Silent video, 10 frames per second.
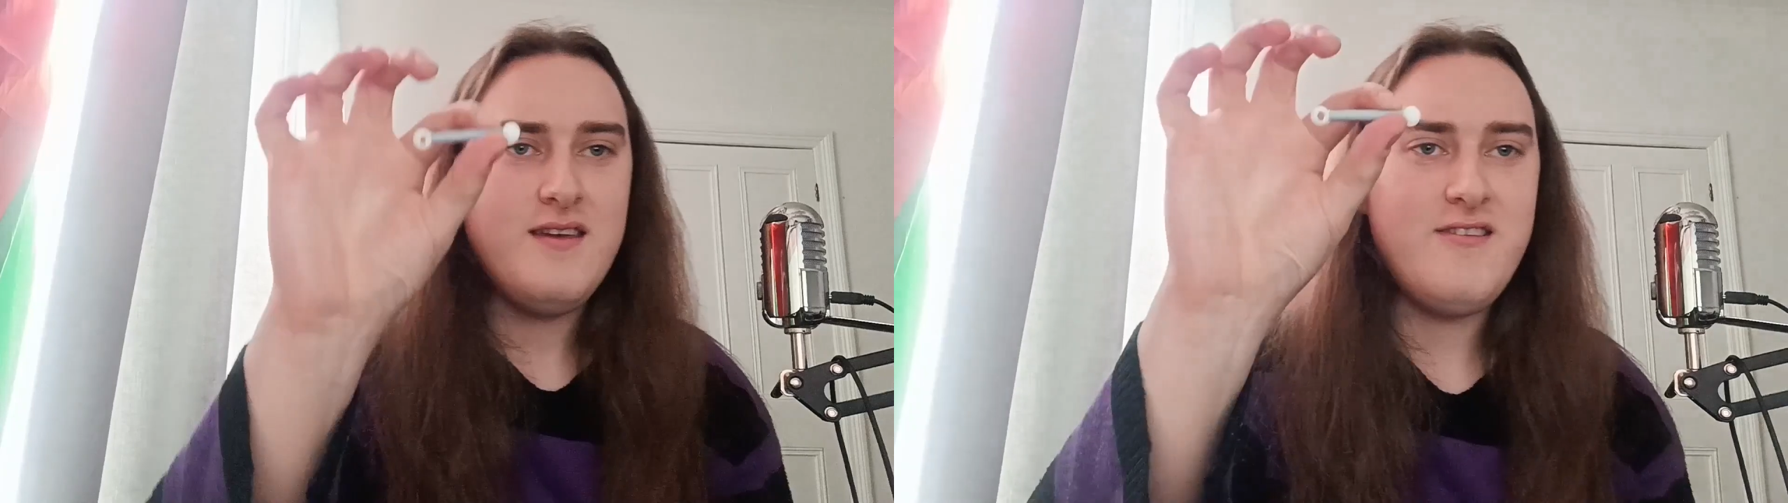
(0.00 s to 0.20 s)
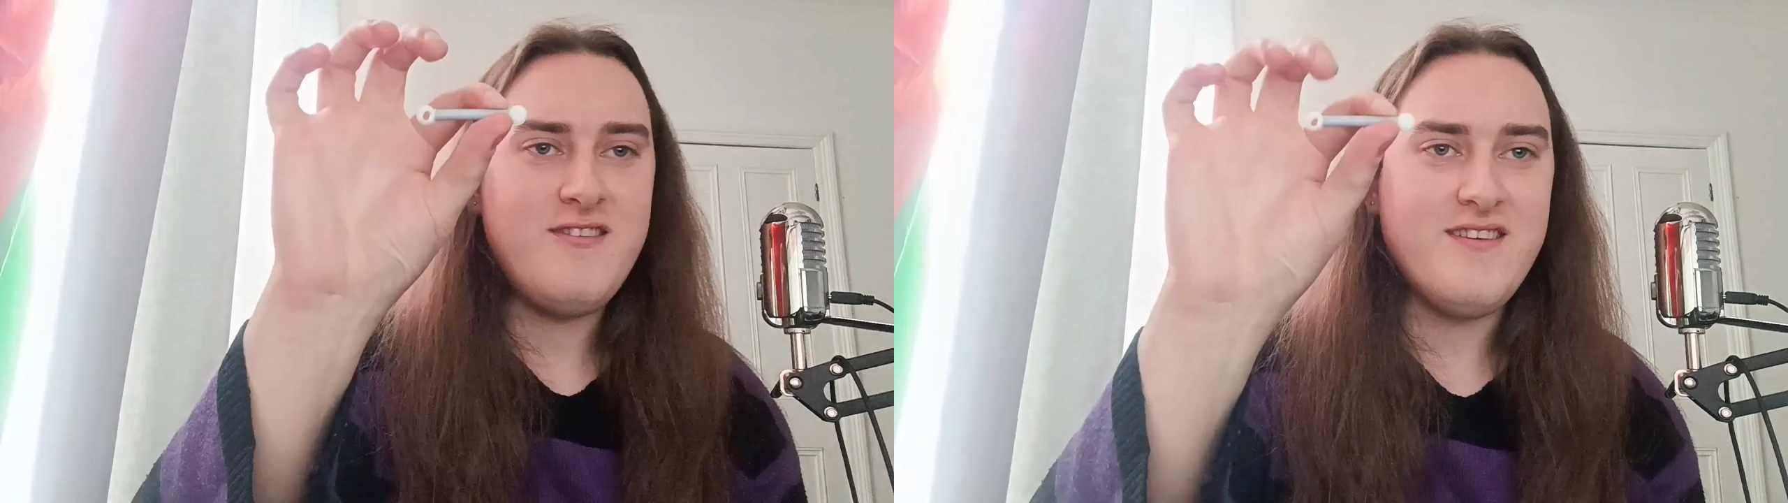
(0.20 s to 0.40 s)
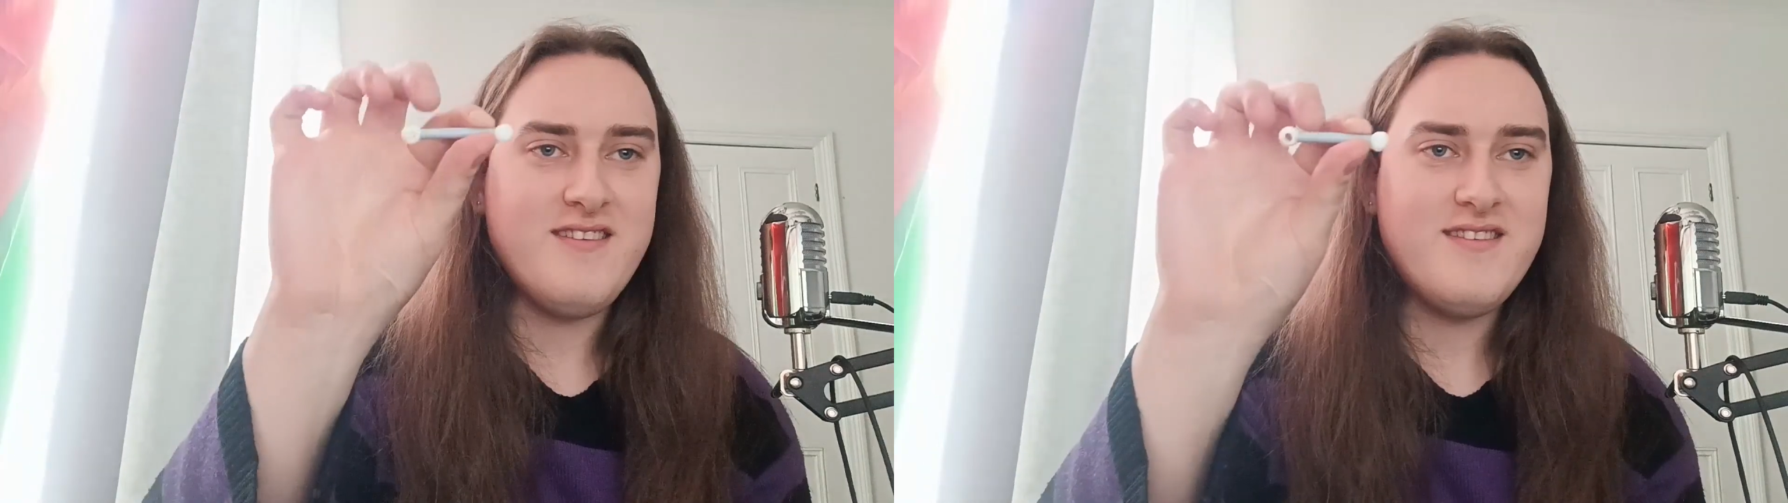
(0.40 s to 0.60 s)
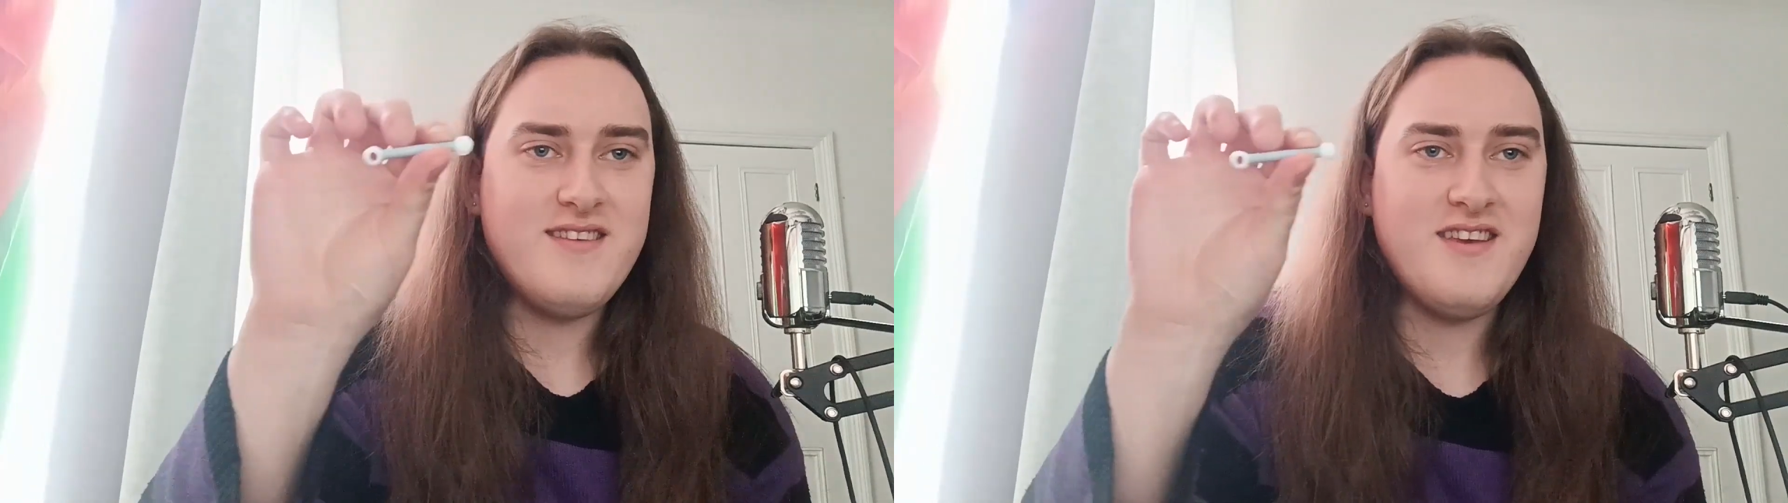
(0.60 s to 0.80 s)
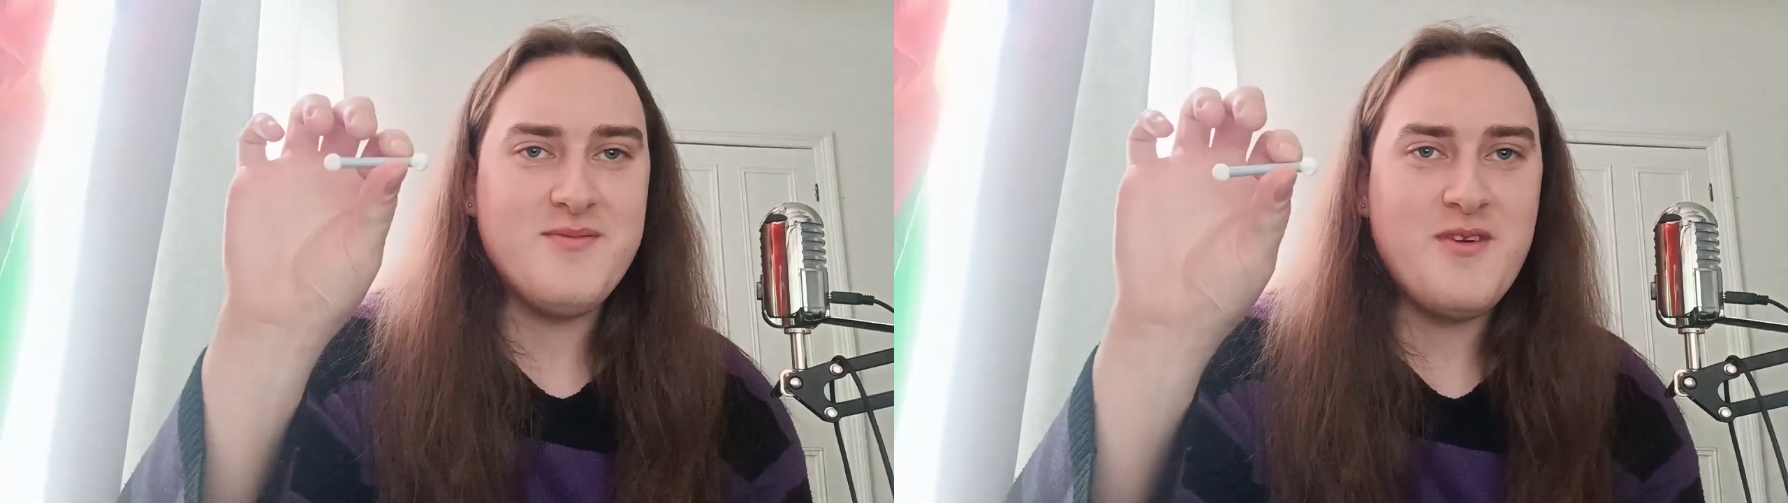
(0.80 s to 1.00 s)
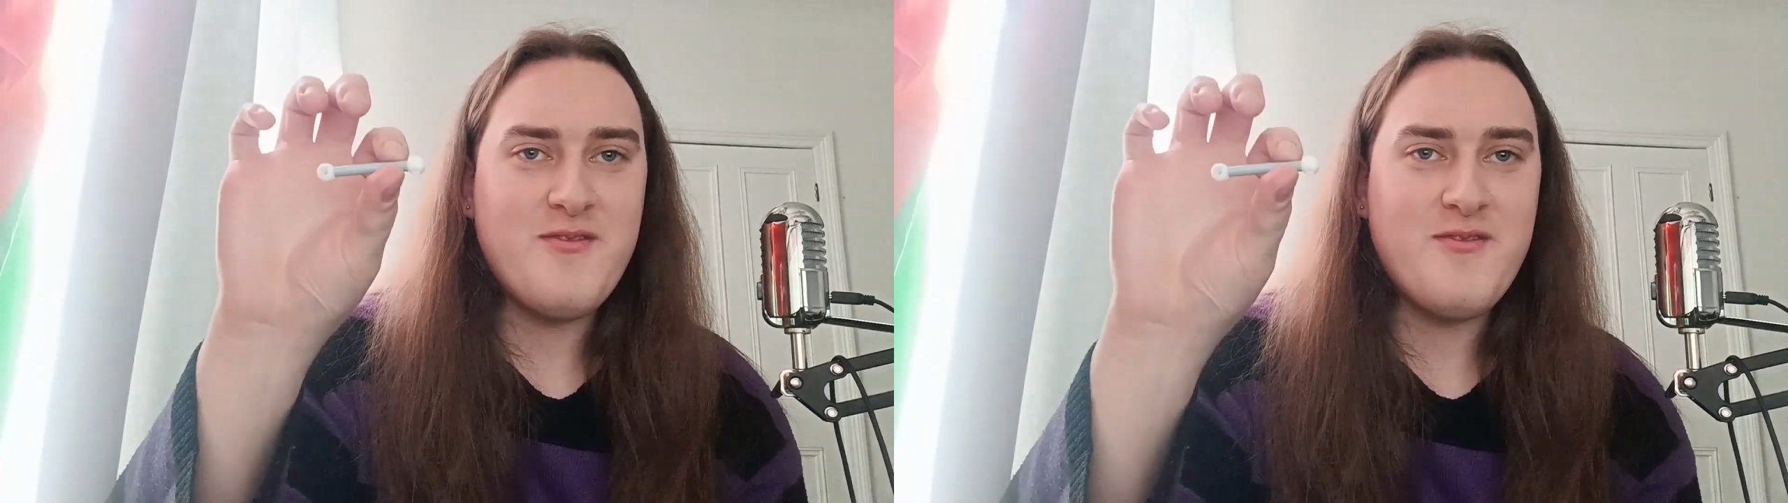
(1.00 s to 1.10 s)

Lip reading: Here it is. Here's my